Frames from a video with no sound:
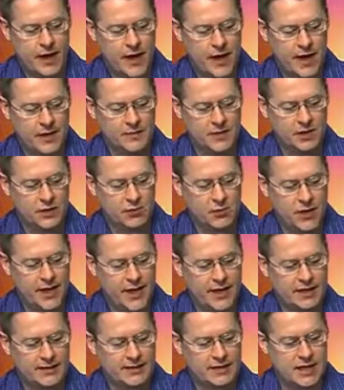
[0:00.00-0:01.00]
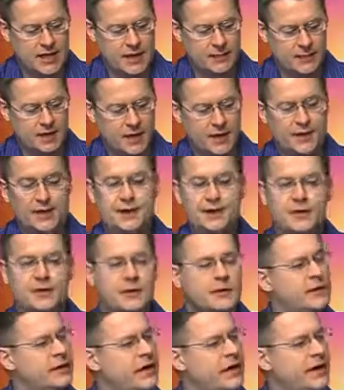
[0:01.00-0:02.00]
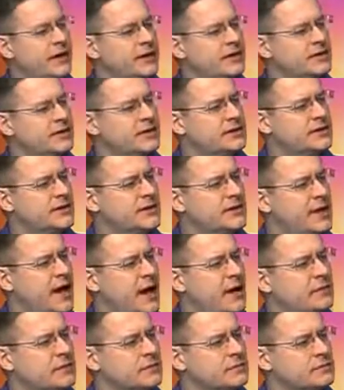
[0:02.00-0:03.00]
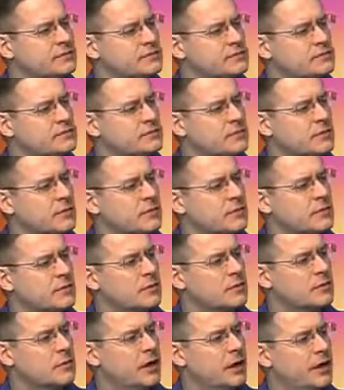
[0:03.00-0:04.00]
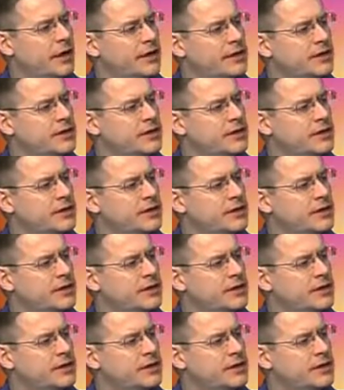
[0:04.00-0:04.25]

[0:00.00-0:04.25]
and be raised up on the third day. Is this in doubt? Uh,